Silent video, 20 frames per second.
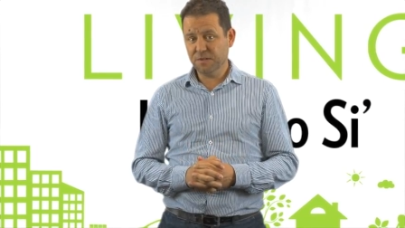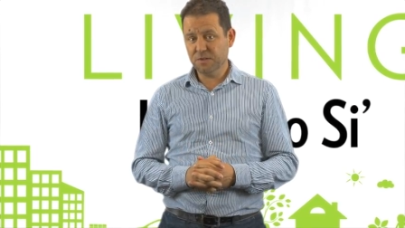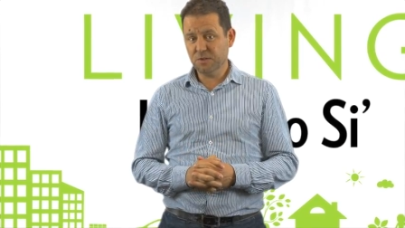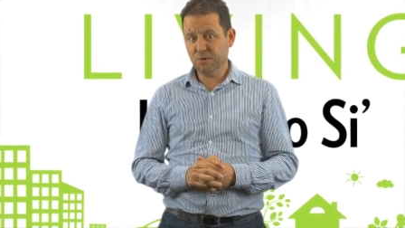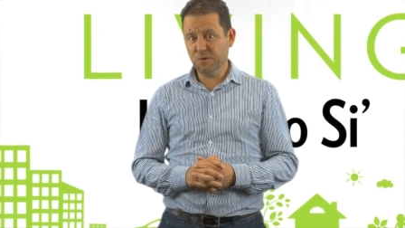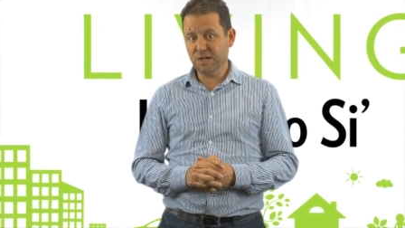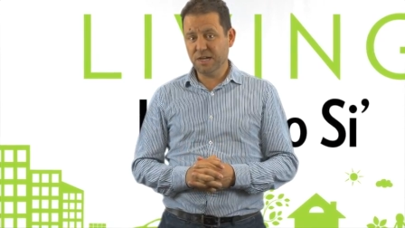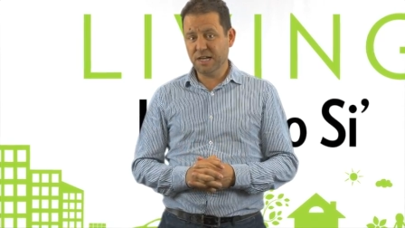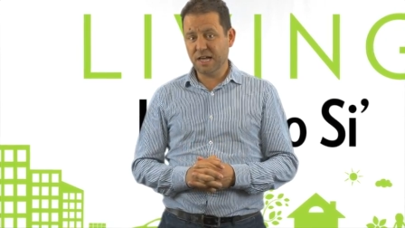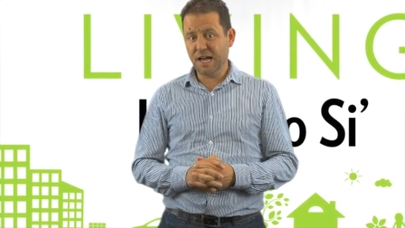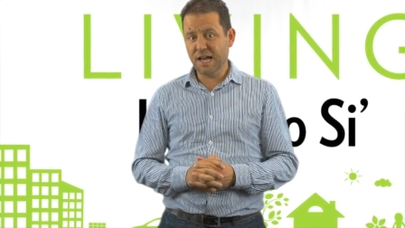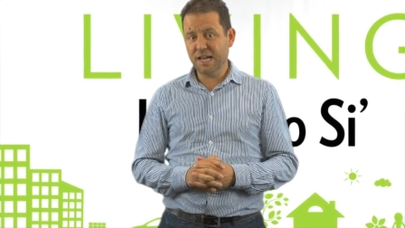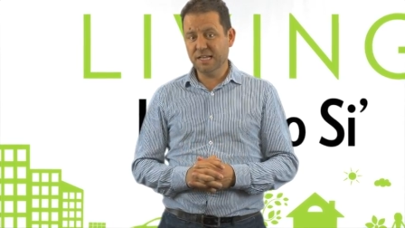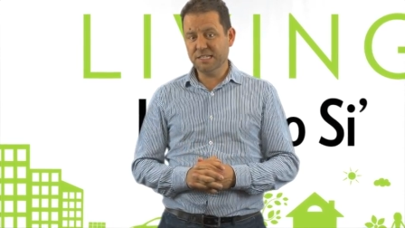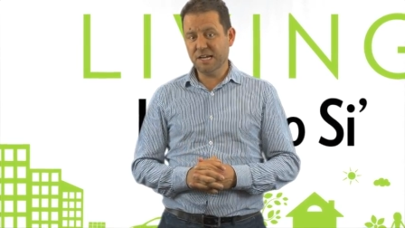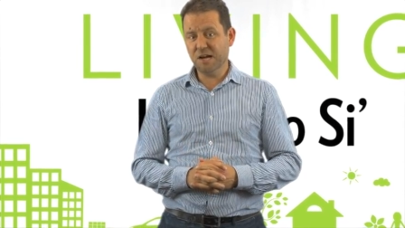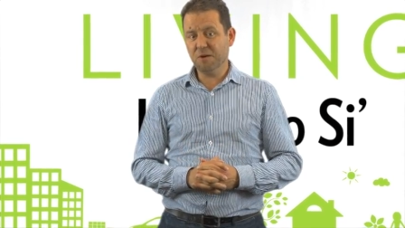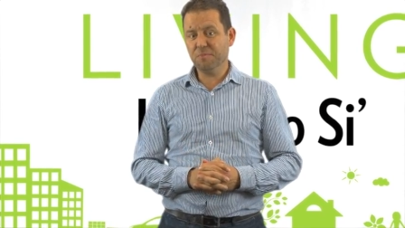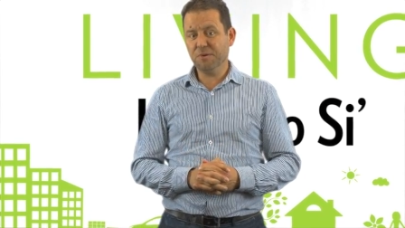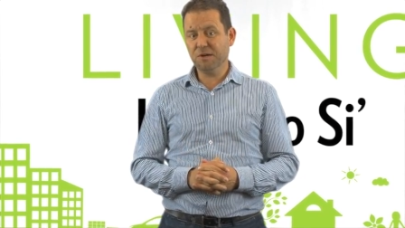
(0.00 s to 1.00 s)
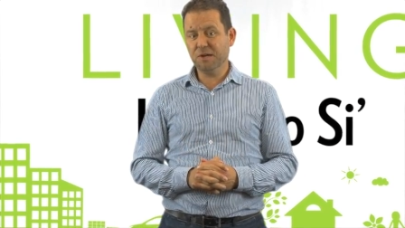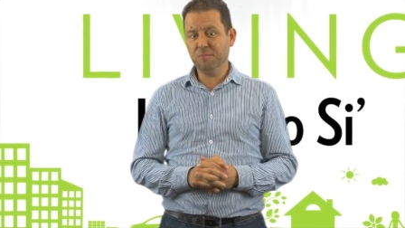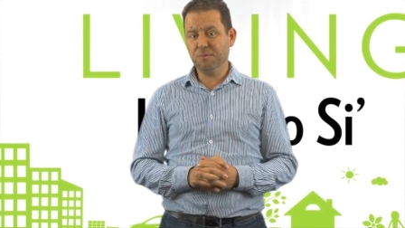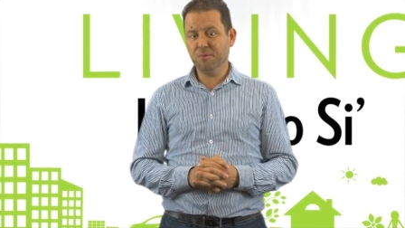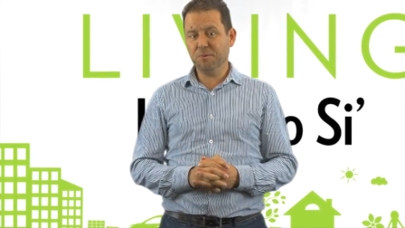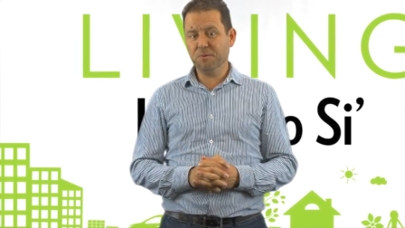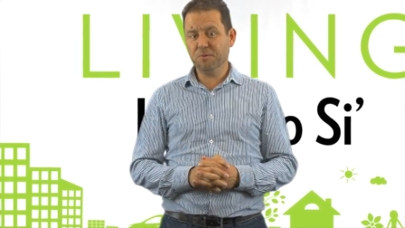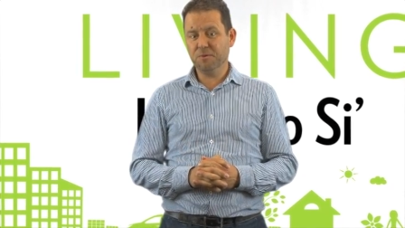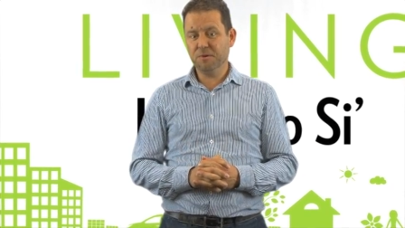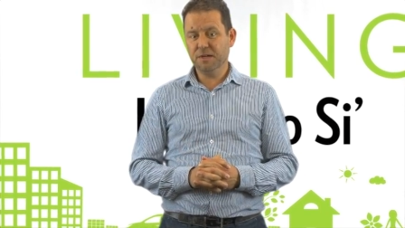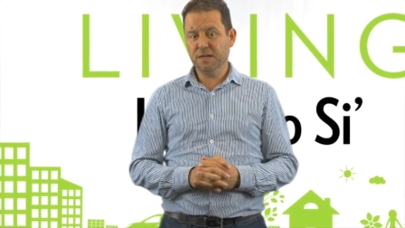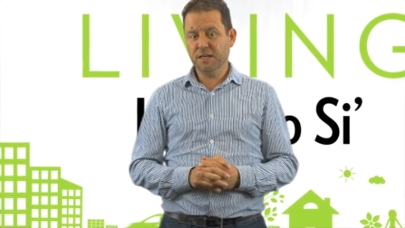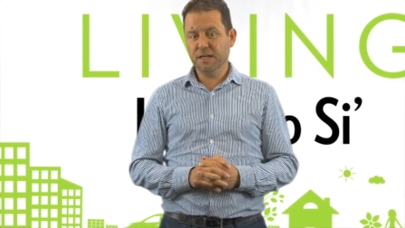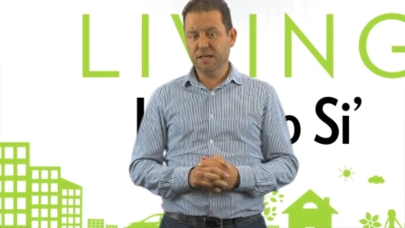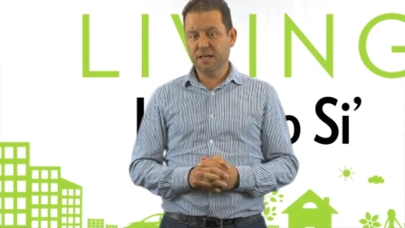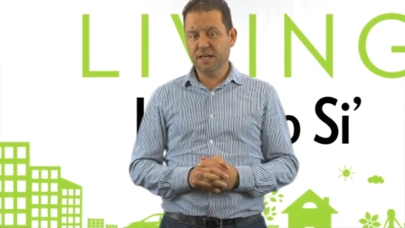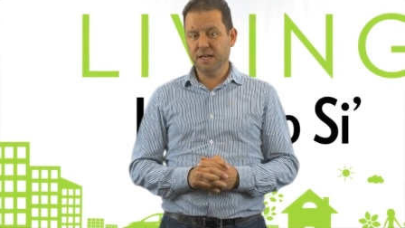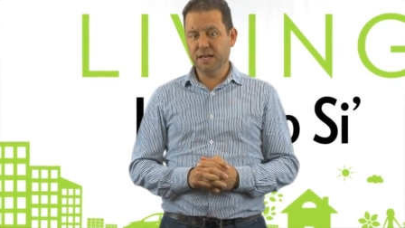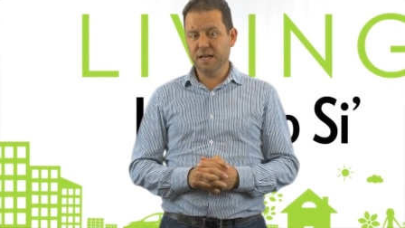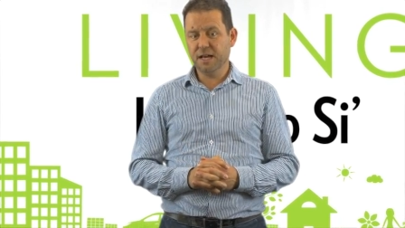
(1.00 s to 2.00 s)
to engage our people
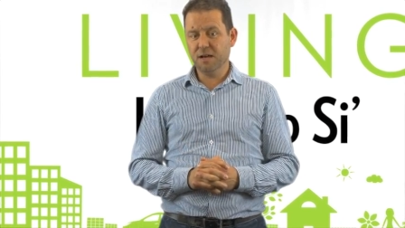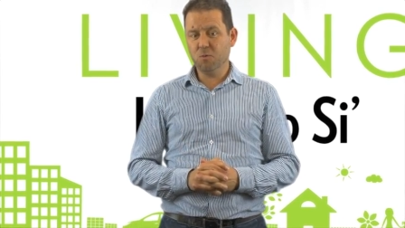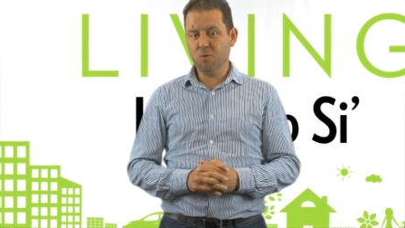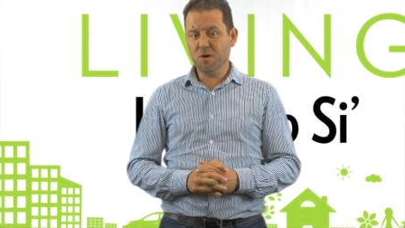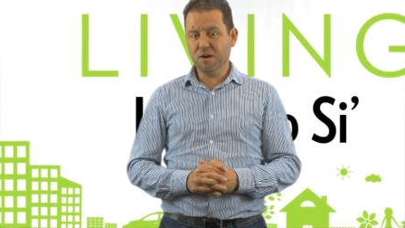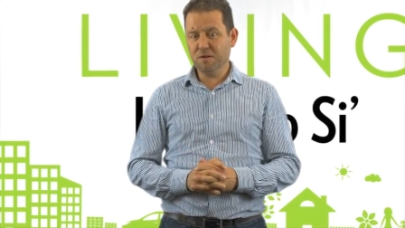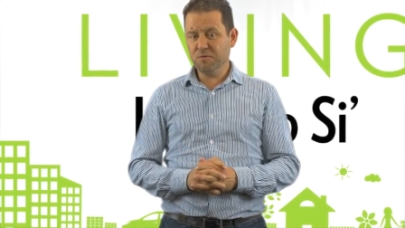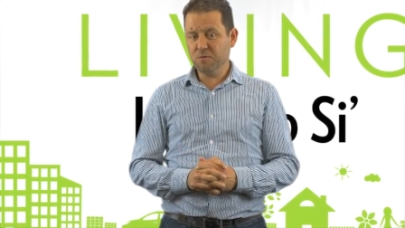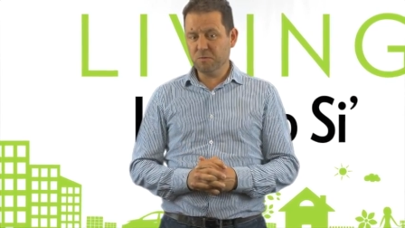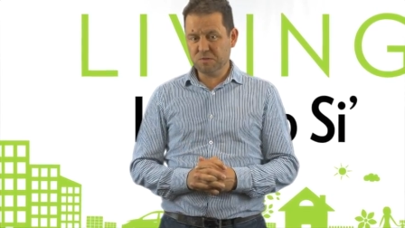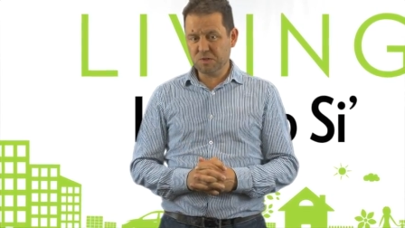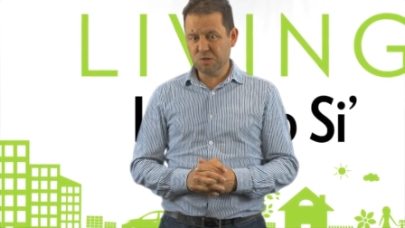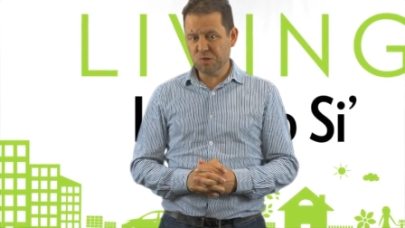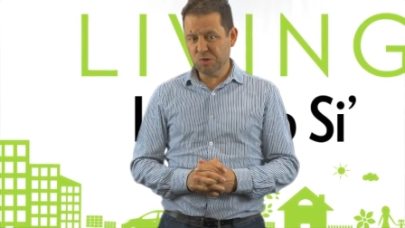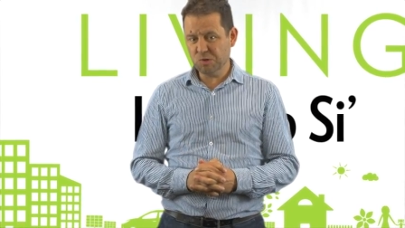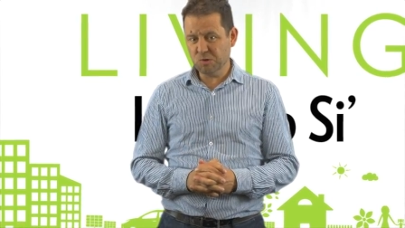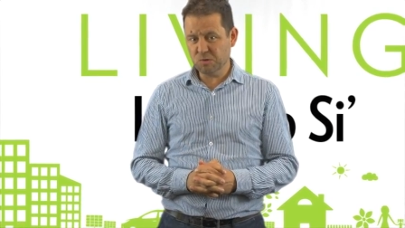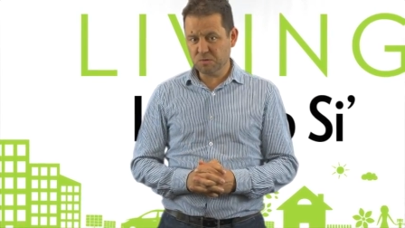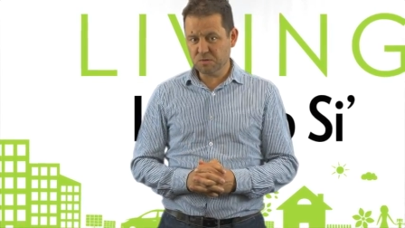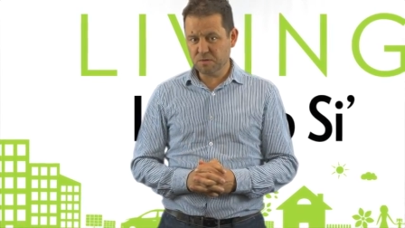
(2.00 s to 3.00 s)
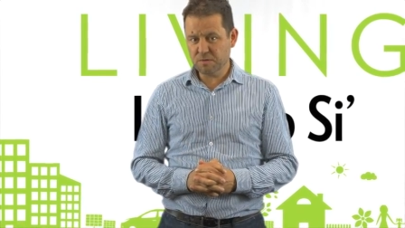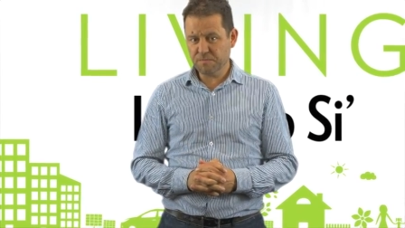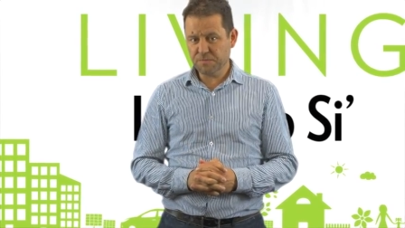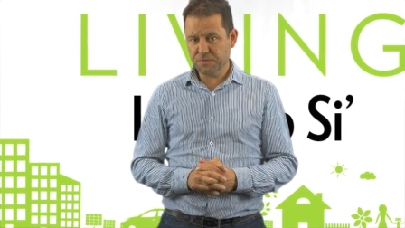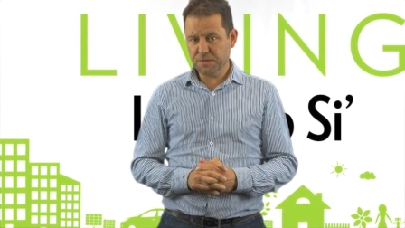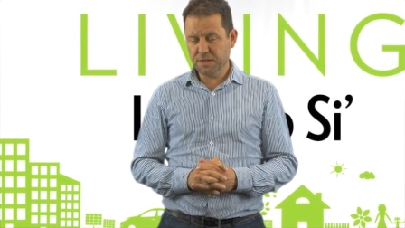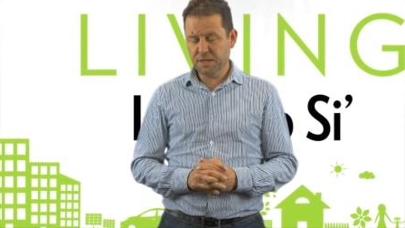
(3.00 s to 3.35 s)
in our wonderful schools.